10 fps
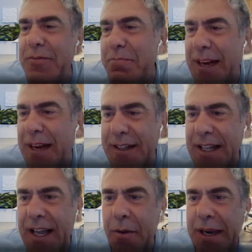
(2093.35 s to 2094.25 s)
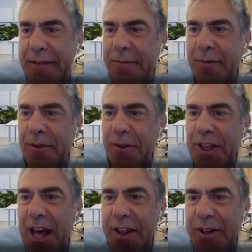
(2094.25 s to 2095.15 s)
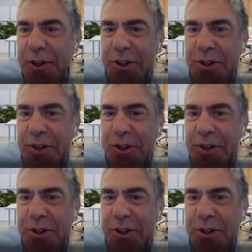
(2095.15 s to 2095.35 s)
but I wait for the others